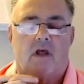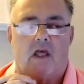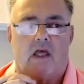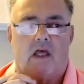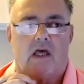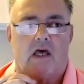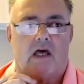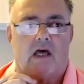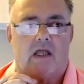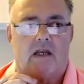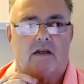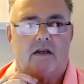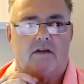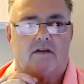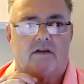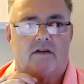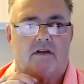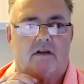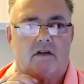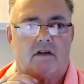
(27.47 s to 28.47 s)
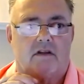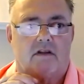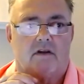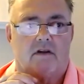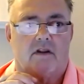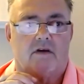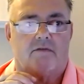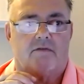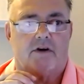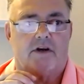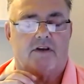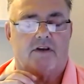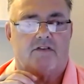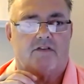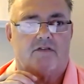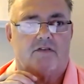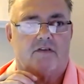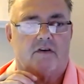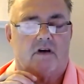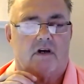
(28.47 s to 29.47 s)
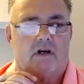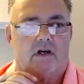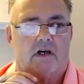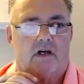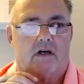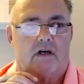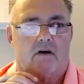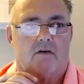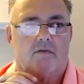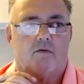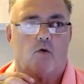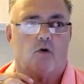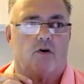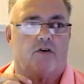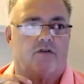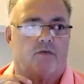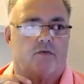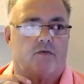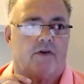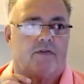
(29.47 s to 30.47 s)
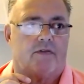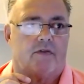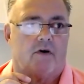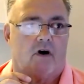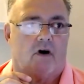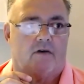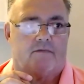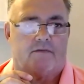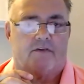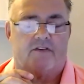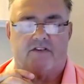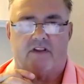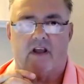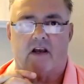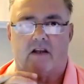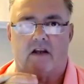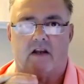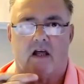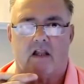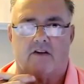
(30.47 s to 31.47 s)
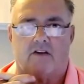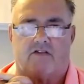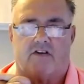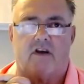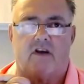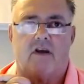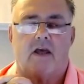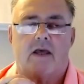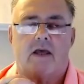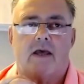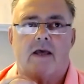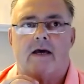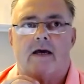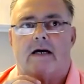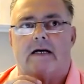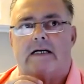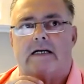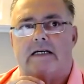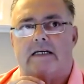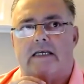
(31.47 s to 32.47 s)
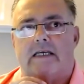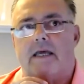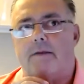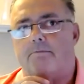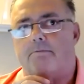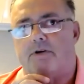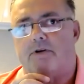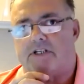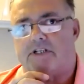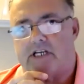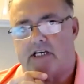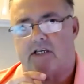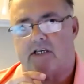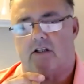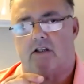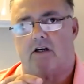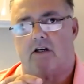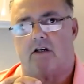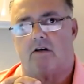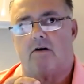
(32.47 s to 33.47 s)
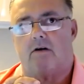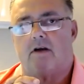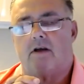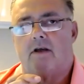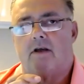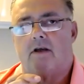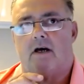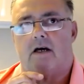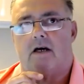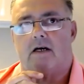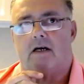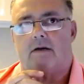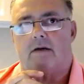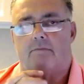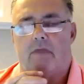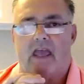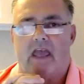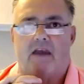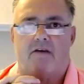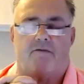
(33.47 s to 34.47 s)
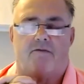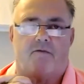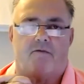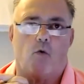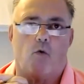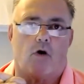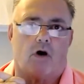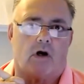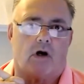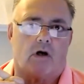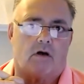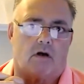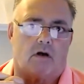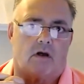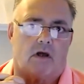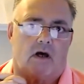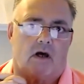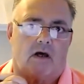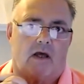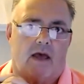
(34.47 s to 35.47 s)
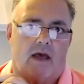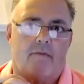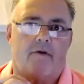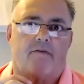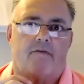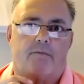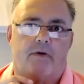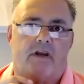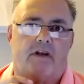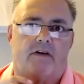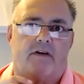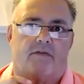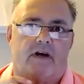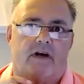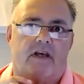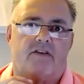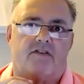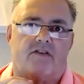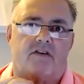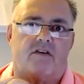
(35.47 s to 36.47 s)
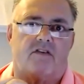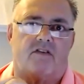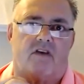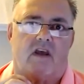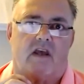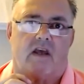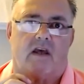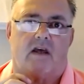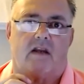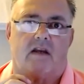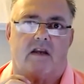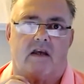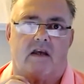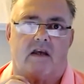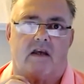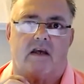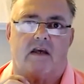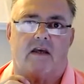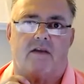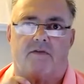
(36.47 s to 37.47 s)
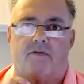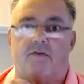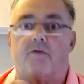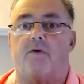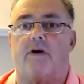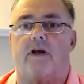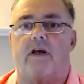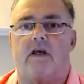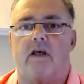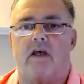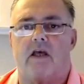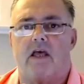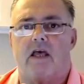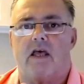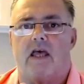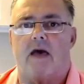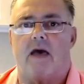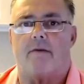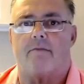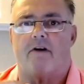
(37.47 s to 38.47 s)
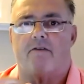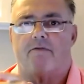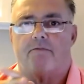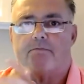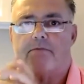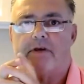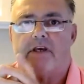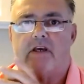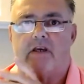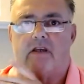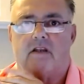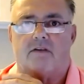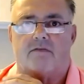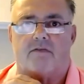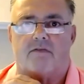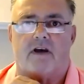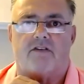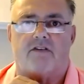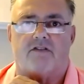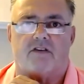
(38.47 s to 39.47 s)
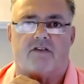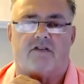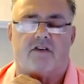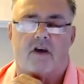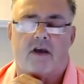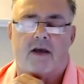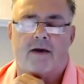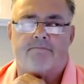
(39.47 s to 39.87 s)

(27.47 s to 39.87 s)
And deliveries, of course, with office technology, in particular, A4 MFP devices and A3 MFP devices.